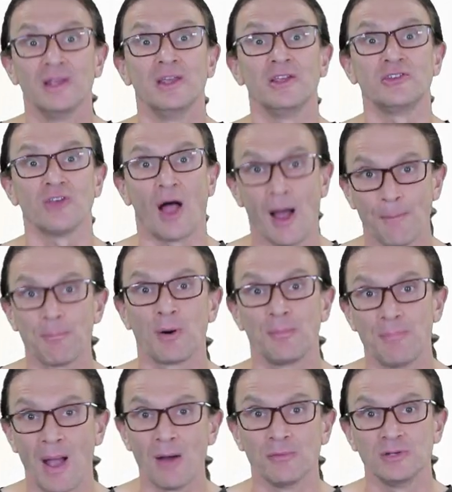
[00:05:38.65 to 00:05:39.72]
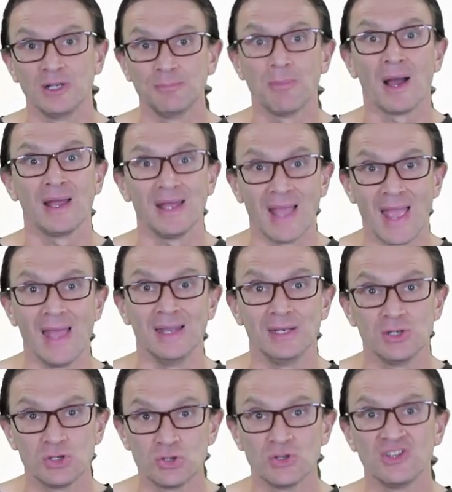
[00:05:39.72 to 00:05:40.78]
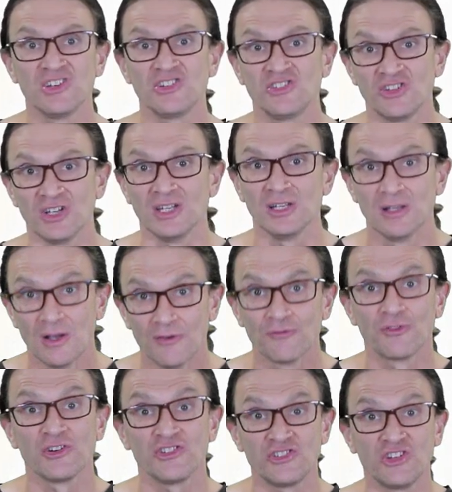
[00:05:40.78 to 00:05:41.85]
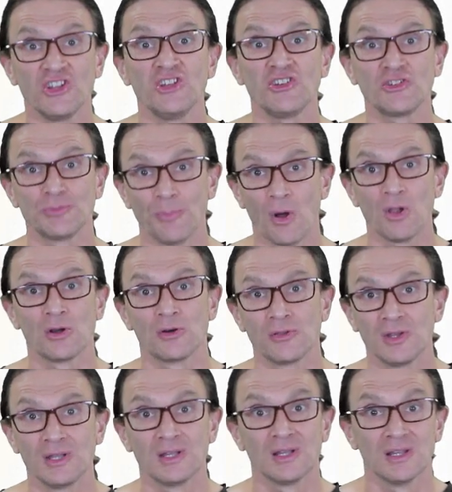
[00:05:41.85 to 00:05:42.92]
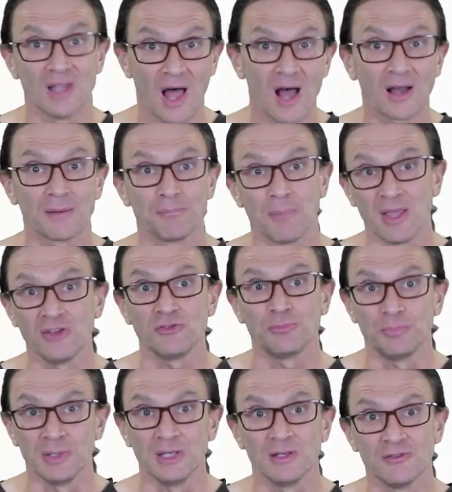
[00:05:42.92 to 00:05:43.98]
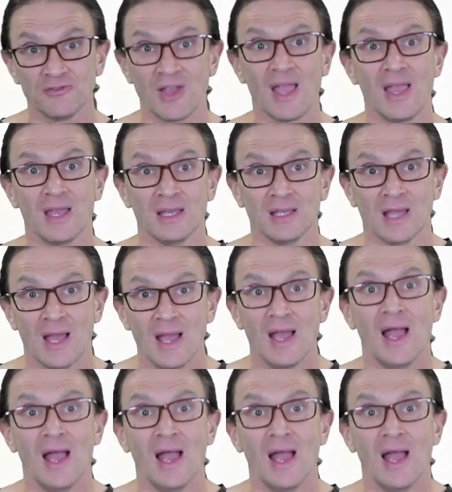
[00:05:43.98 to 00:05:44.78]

is upper bounded by n to the c for c smaller than log base b of a.